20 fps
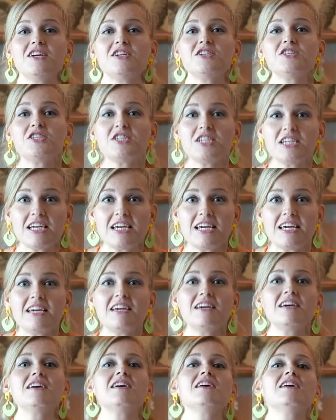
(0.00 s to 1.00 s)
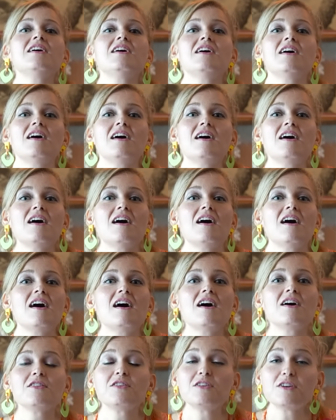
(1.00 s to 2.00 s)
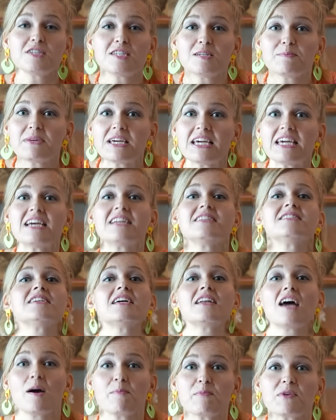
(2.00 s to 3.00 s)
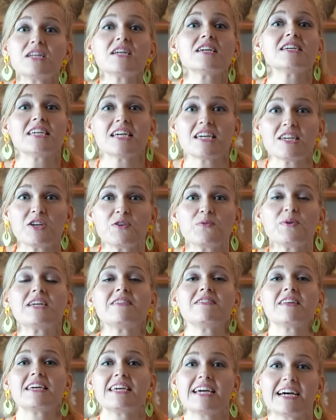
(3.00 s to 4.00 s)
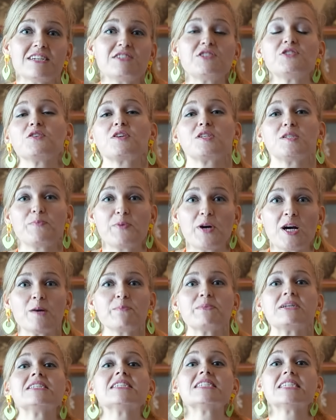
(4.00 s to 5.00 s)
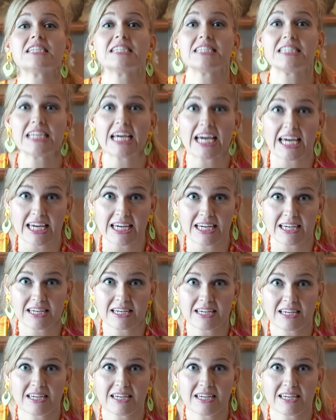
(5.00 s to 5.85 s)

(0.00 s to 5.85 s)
She looked at me and said, "I'm gonna get you in the gastric department today."